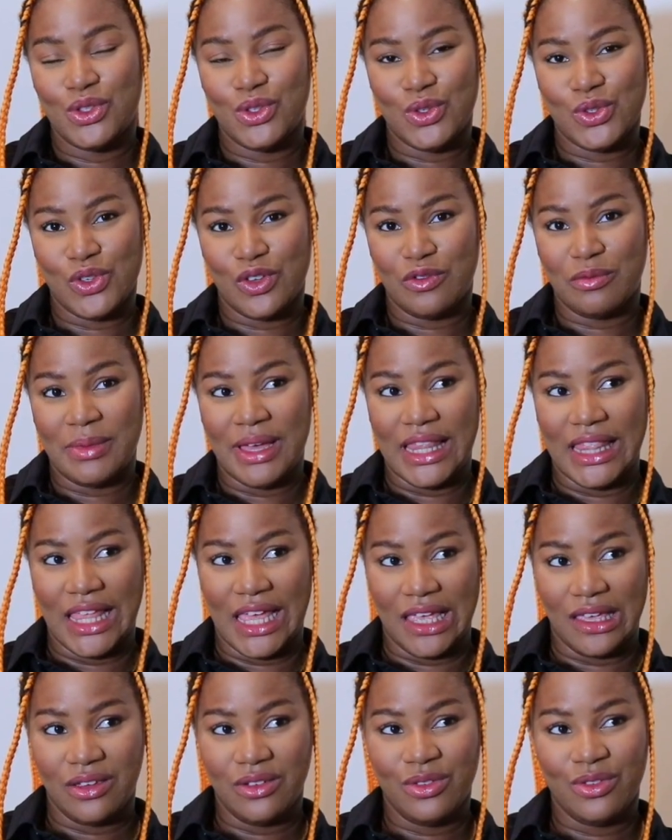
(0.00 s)
news of my
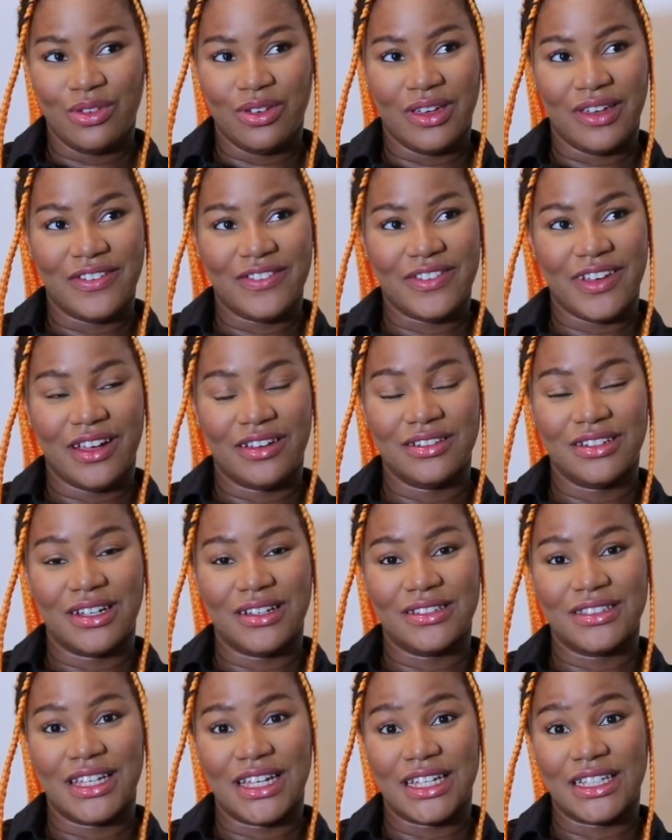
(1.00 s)
life. Found
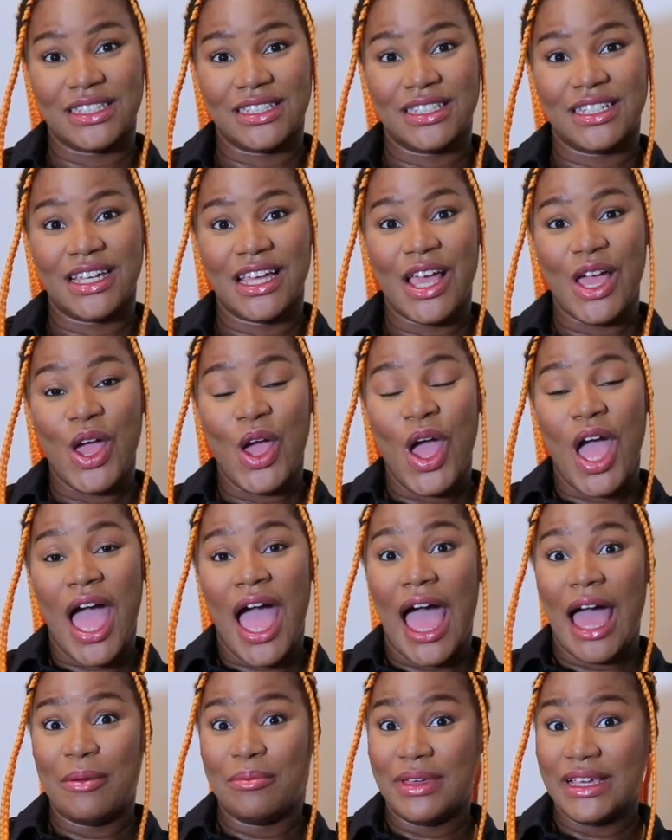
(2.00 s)
out that
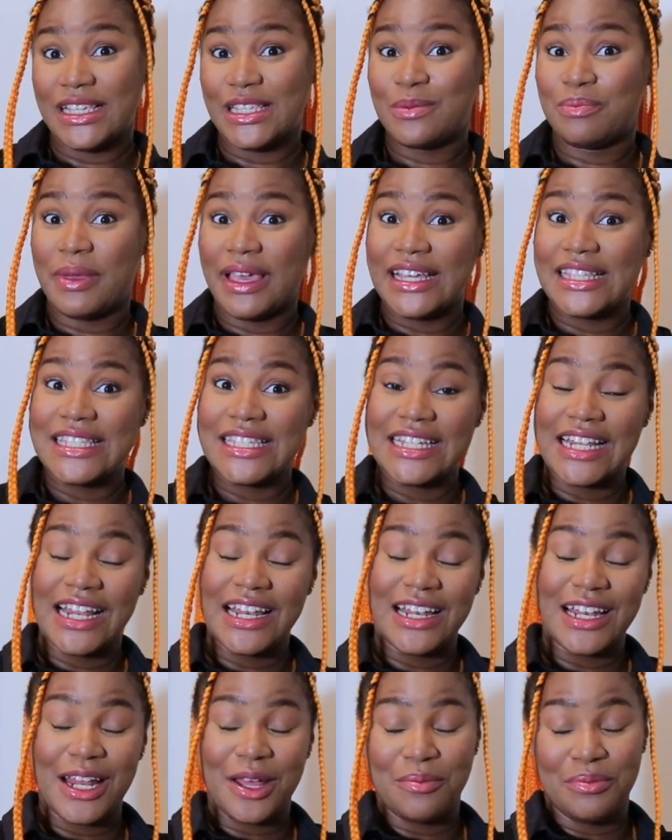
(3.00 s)
I'm expecting
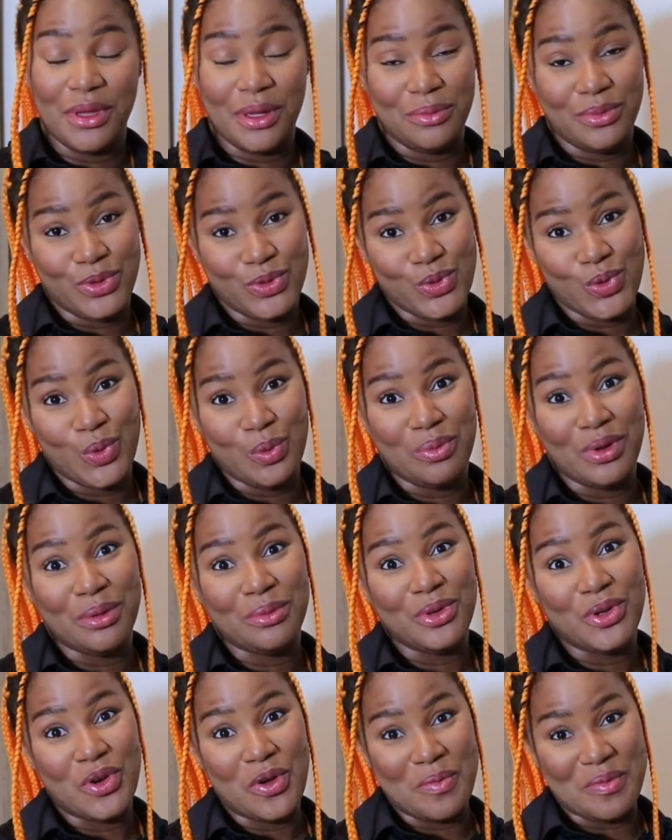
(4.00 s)
another baby, so
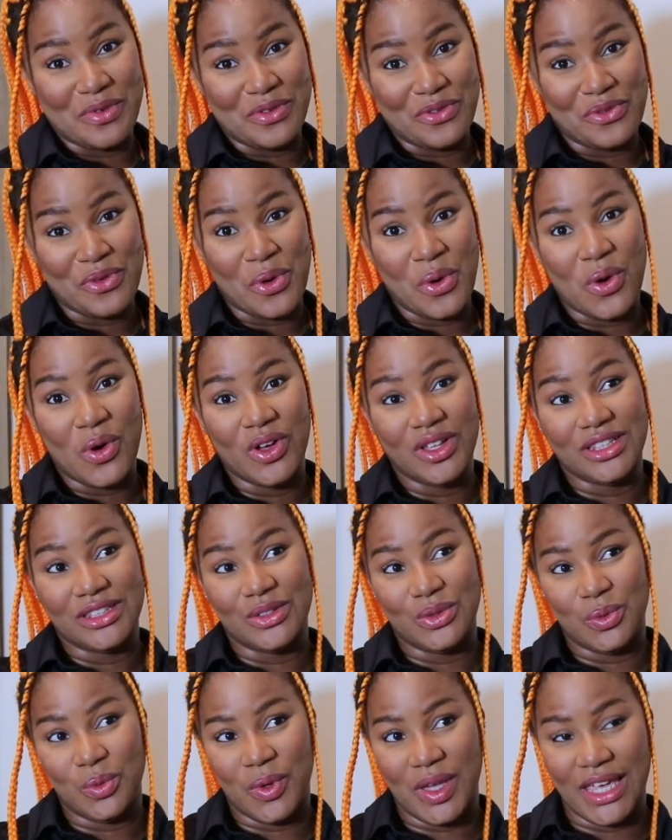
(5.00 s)
baby number four on
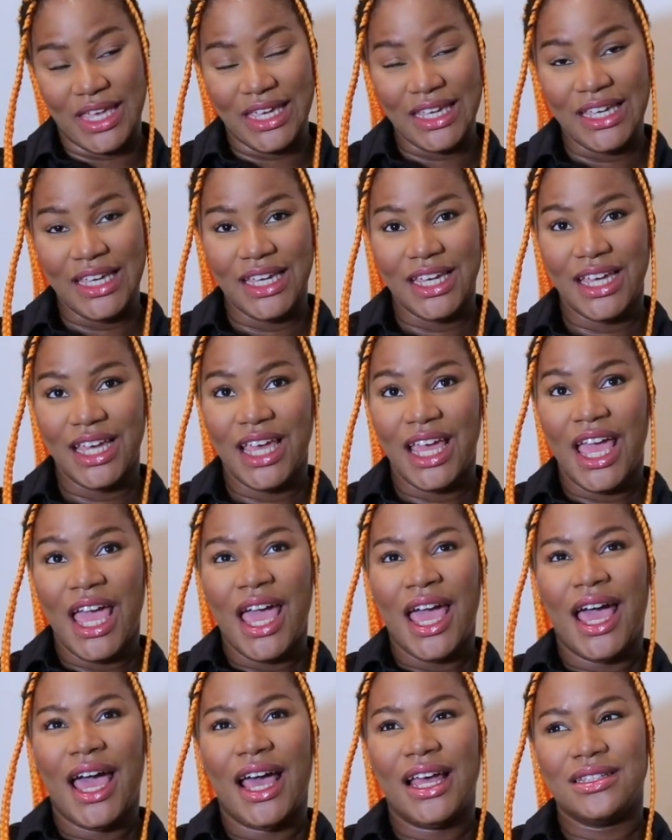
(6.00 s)
the way.
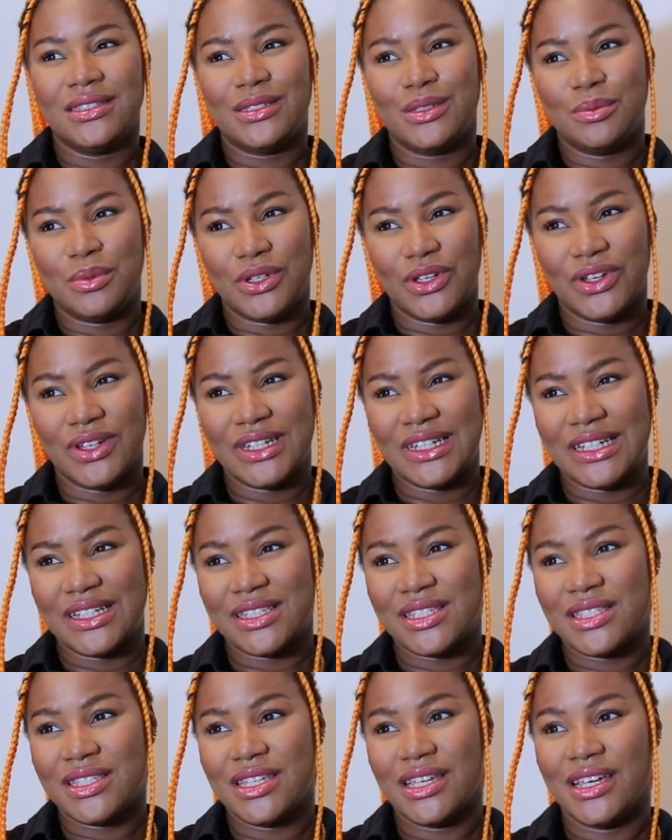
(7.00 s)
And to be
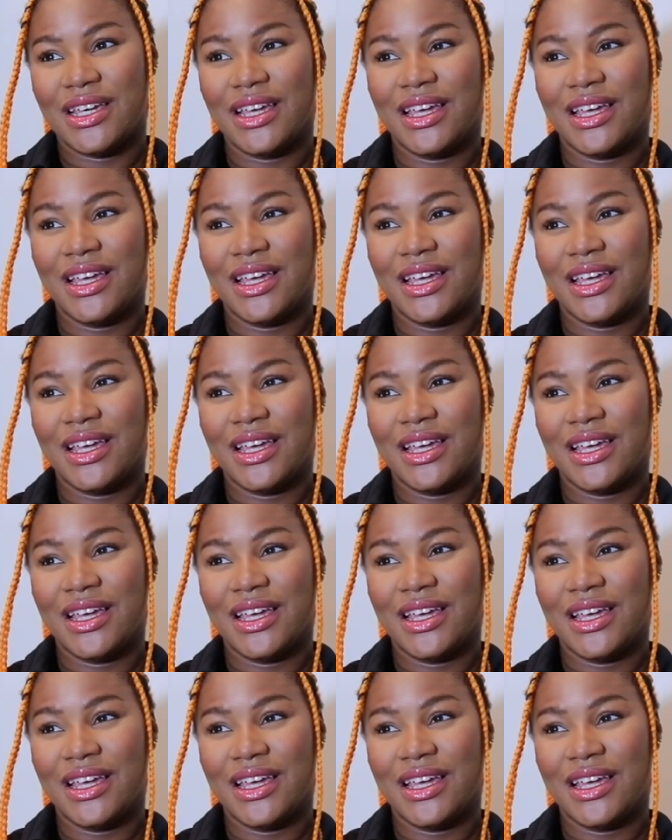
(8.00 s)
honest,